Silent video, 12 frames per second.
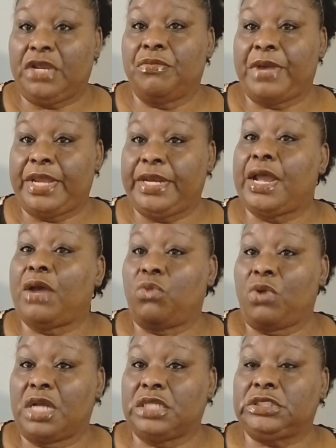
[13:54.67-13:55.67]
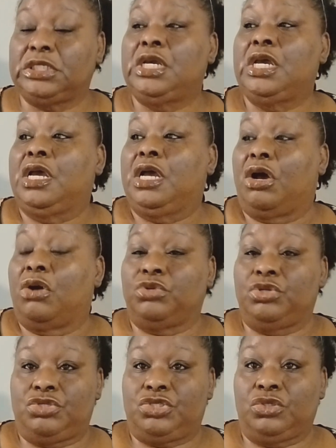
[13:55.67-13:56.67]
everybody that I watch
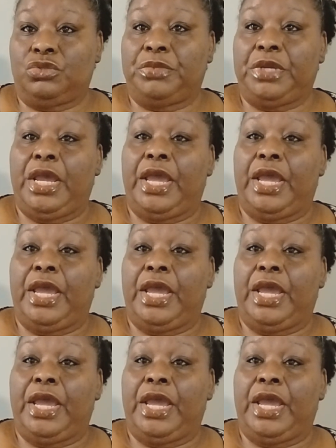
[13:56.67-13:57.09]
on YouTube.